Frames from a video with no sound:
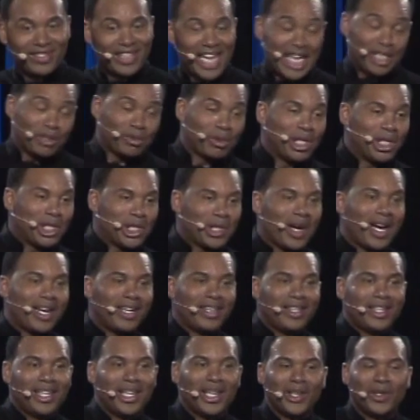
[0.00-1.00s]
That's what he's trying
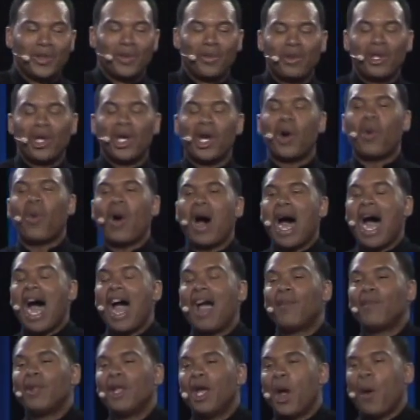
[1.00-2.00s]
to do. You know
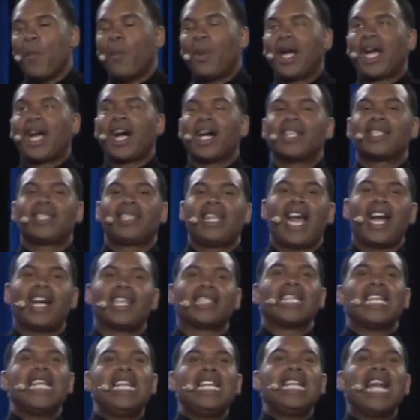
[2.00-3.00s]
why? Because
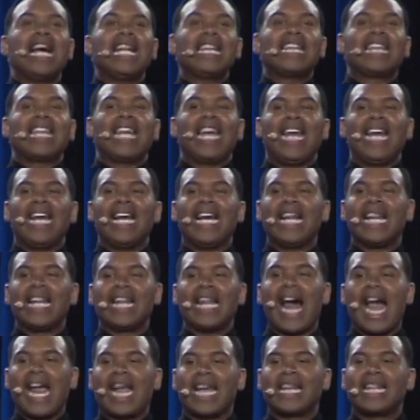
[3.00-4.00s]
there's nothing
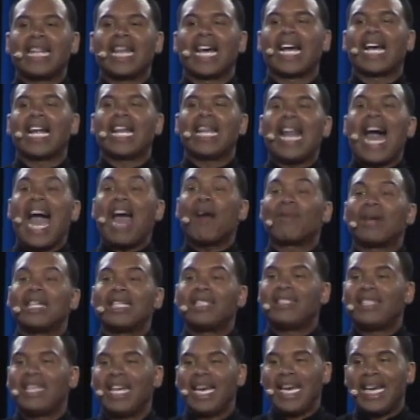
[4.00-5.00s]
like the
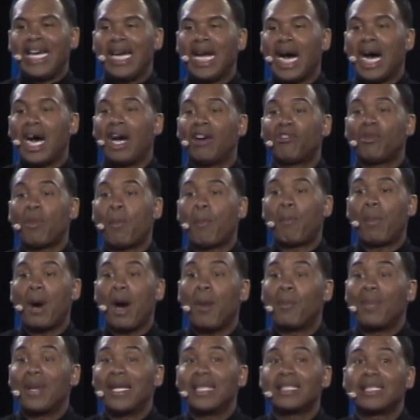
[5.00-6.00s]
clarity of
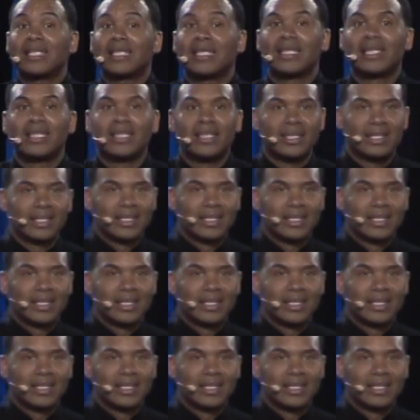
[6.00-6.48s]
purpose.